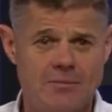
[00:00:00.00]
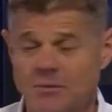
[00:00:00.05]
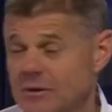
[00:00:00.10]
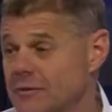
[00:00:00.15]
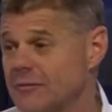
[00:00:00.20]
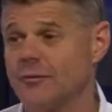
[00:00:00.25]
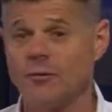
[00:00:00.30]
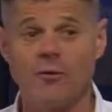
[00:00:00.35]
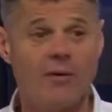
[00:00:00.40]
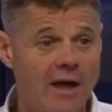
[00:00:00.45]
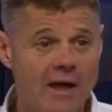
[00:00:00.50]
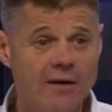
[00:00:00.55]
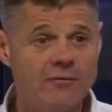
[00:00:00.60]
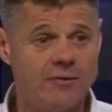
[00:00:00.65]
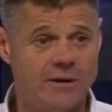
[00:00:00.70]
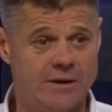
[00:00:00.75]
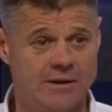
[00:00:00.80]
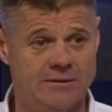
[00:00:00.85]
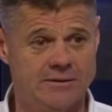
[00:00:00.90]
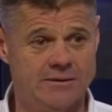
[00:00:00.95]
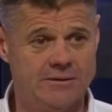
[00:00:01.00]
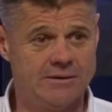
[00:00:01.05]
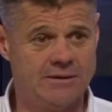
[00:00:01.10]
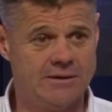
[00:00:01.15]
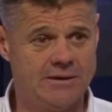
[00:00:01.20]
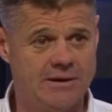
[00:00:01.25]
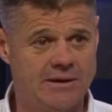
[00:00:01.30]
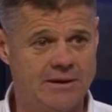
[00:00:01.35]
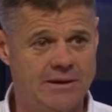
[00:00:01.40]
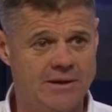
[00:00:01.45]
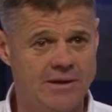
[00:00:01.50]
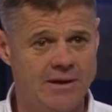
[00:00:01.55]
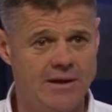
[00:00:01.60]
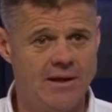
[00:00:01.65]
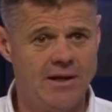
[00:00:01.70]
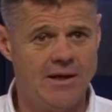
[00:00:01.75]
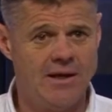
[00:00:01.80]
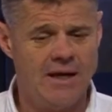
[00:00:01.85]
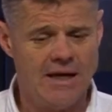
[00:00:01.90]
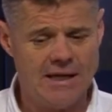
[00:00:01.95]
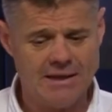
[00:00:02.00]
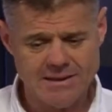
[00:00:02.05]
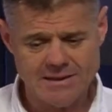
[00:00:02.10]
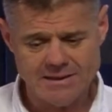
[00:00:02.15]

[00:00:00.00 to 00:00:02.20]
but forever. And